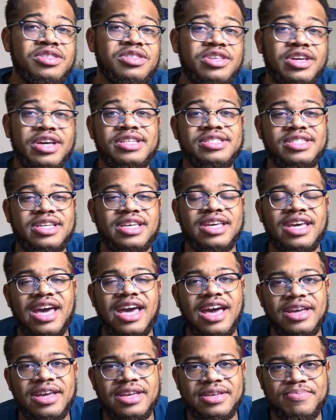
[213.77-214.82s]
just
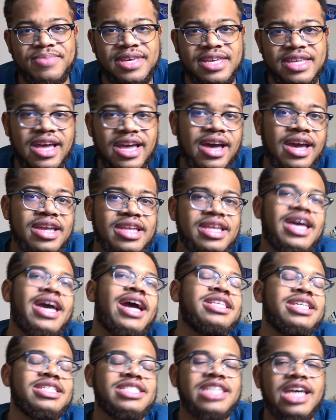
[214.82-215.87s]
got P9
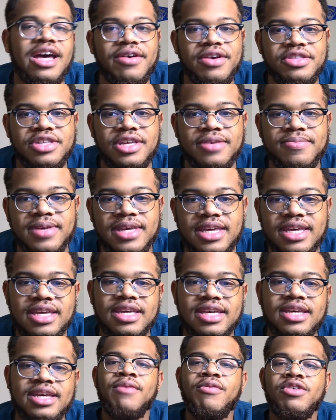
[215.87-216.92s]
at the Italian
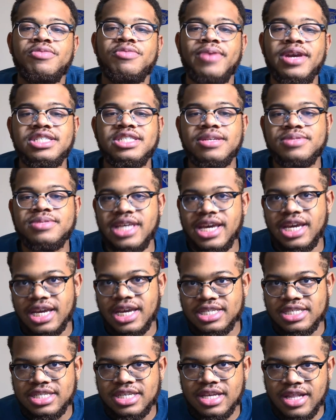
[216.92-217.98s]
GP, and which makes them
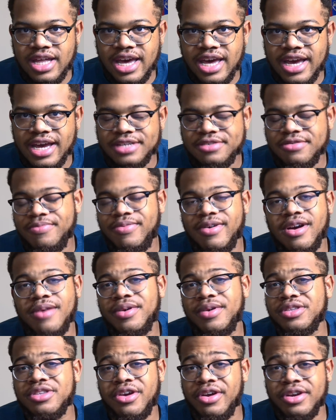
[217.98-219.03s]
second to last or
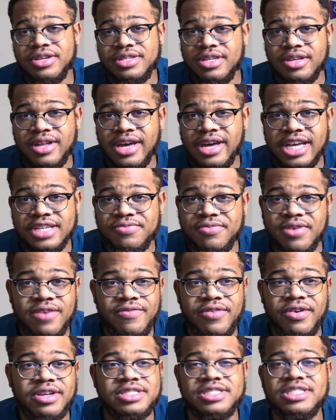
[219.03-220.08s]
probably third to last,
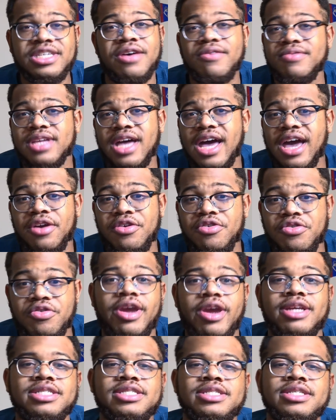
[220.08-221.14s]
whatever. It's still not
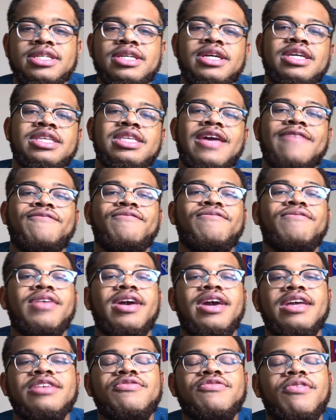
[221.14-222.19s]
great.
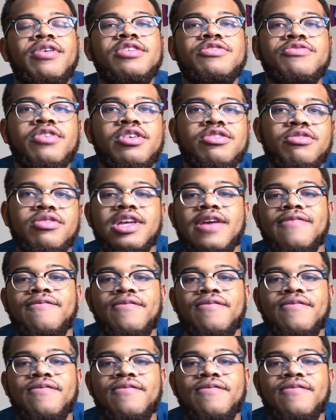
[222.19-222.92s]
In 2023 they